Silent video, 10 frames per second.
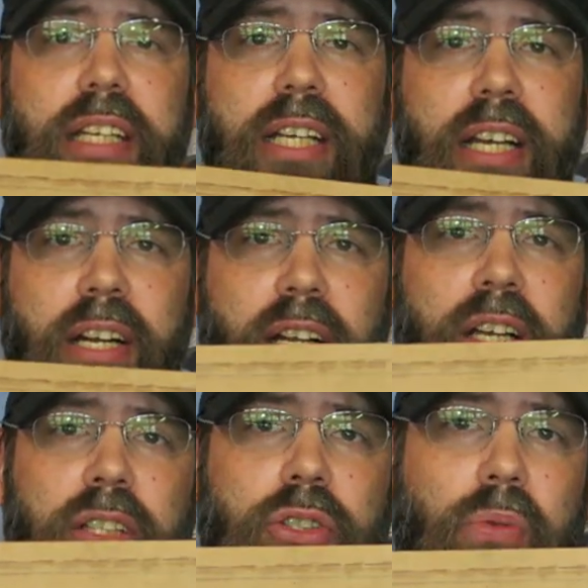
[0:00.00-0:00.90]
the
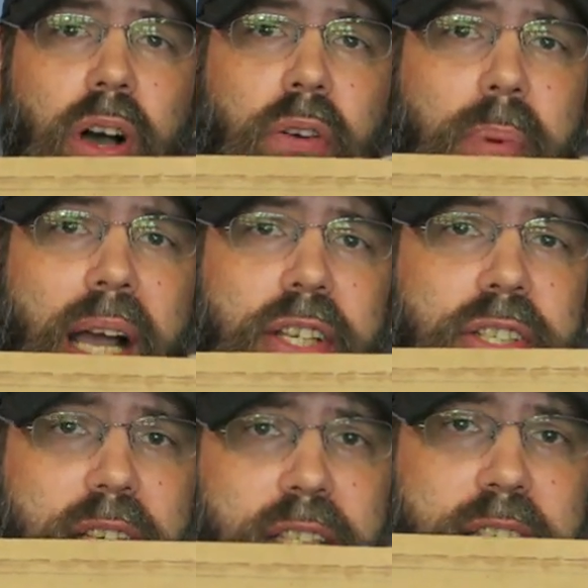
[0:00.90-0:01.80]
12 by
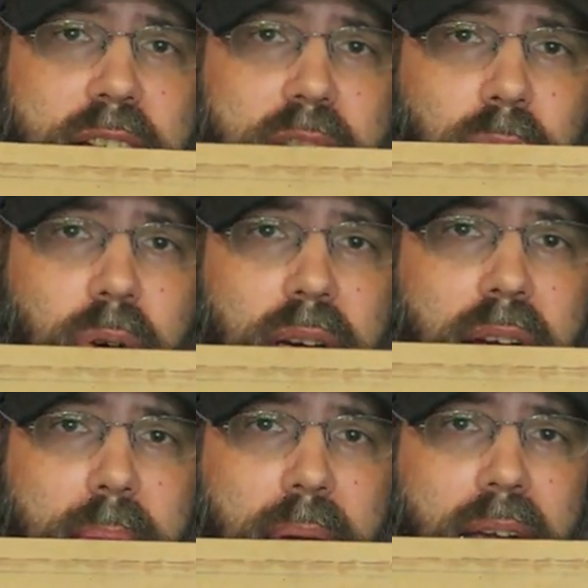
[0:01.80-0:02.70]
16
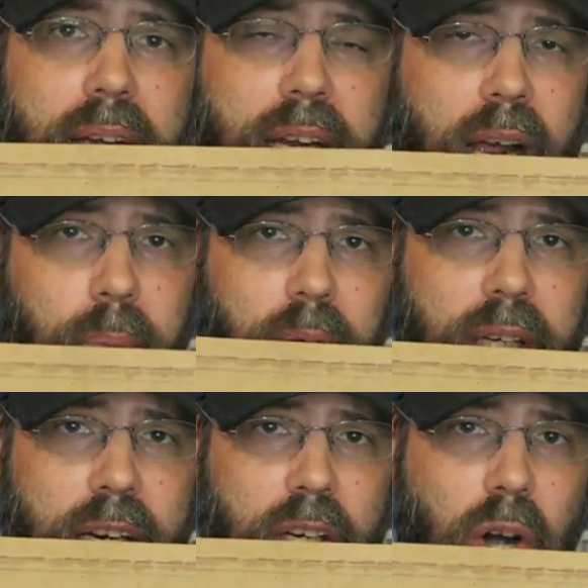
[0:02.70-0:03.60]
one I made, and
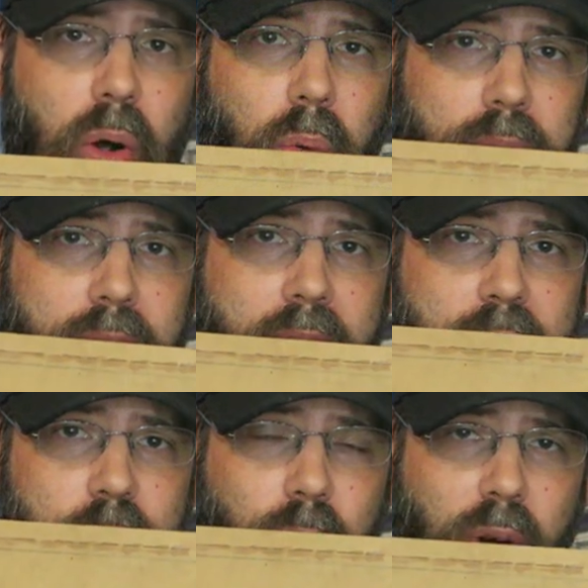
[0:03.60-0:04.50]
we're gonna go with
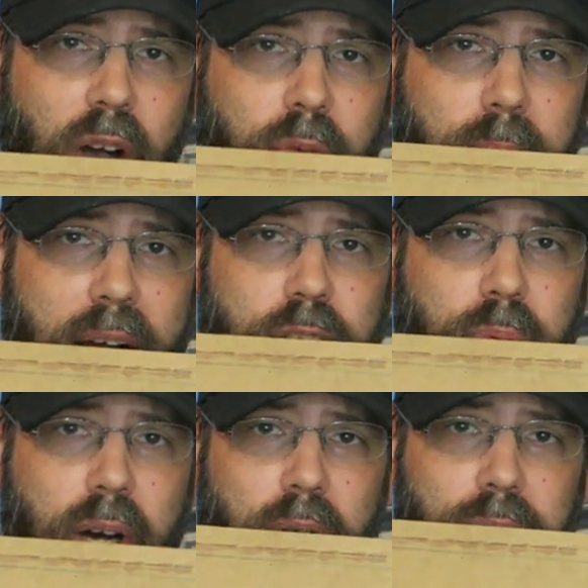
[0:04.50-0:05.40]
a 12 by
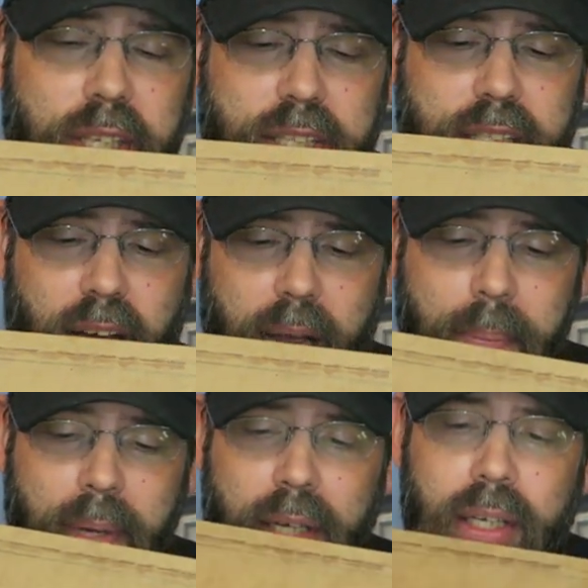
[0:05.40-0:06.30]
12 this
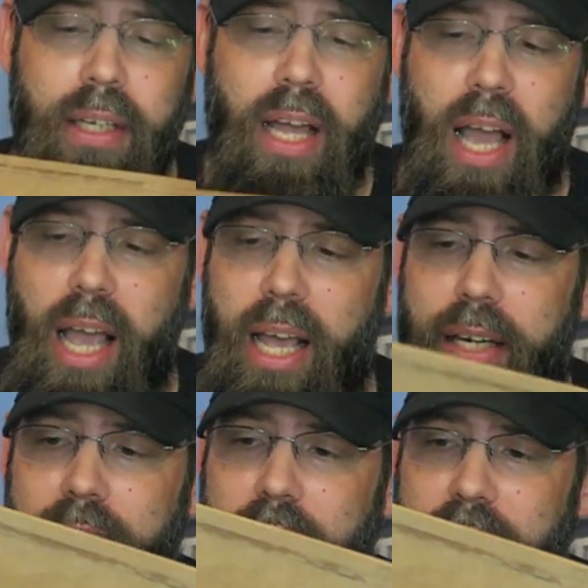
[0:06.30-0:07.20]
time.
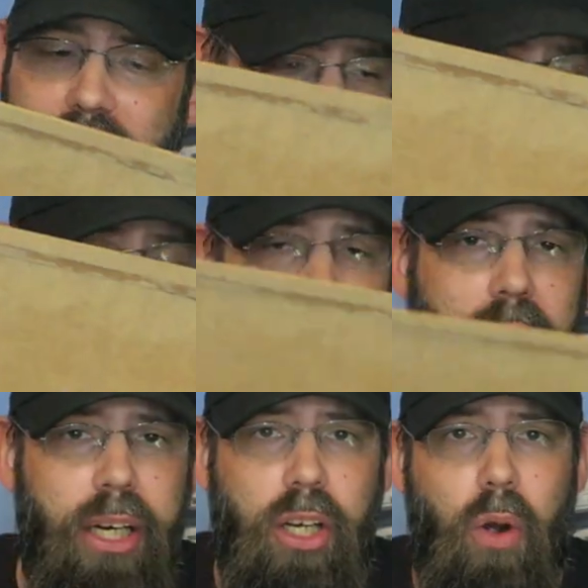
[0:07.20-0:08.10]
And that's where we're
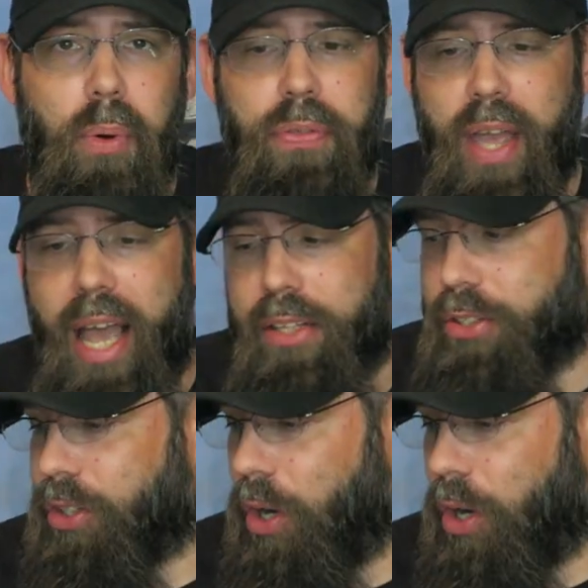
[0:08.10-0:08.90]
gonna go with that.